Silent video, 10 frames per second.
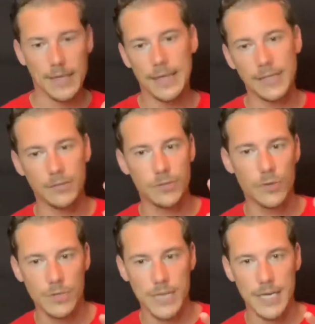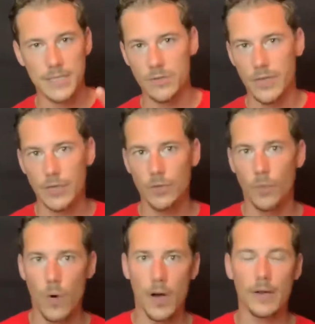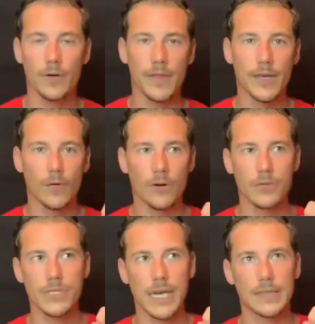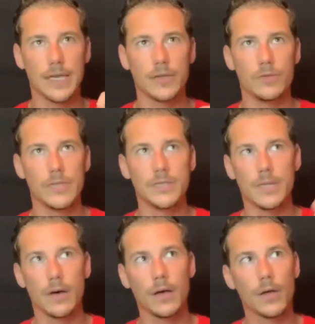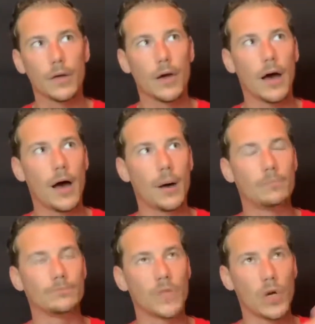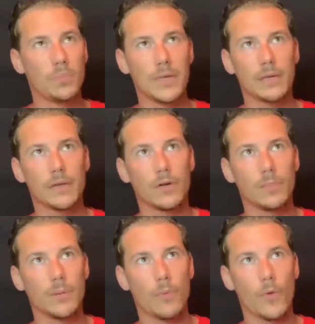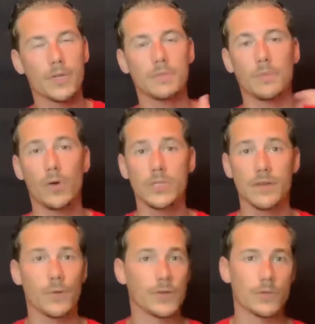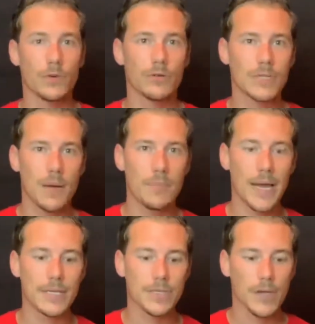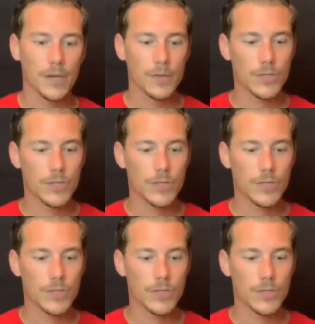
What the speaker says: do 2 stances, or they do 1, or they don't understand that you need to be a little bit more explosive when there's runners on base.